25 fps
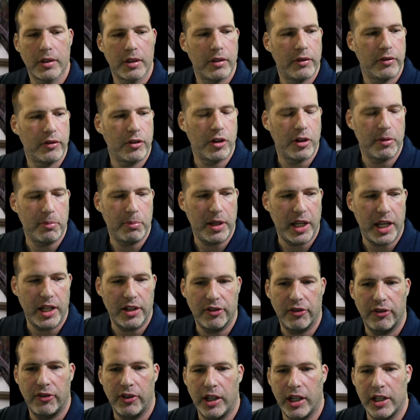a beta
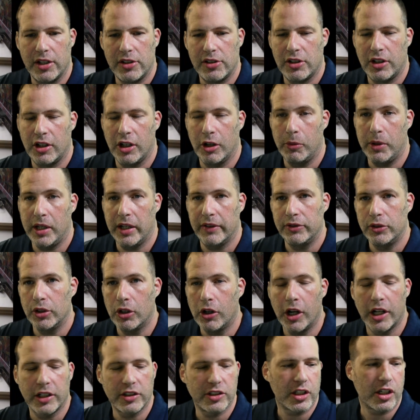fish. We have
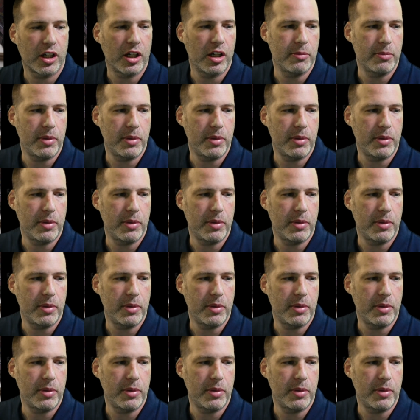dogs that come